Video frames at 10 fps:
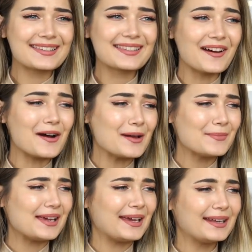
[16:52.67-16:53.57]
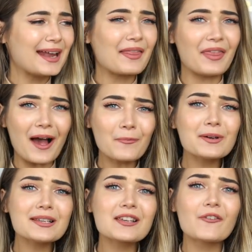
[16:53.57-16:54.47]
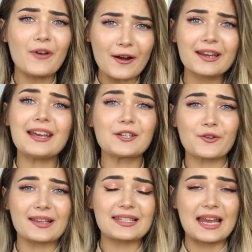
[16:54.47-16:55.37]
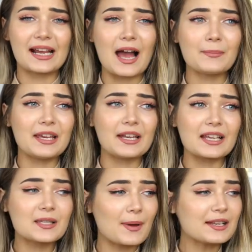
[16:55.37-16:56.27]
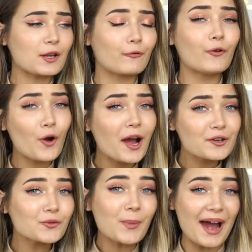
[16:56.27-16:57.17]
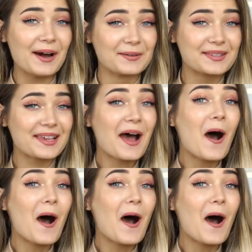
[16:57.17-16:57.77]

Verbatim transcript: so I mean, that was very interesting. I mean, I spent 400 pounds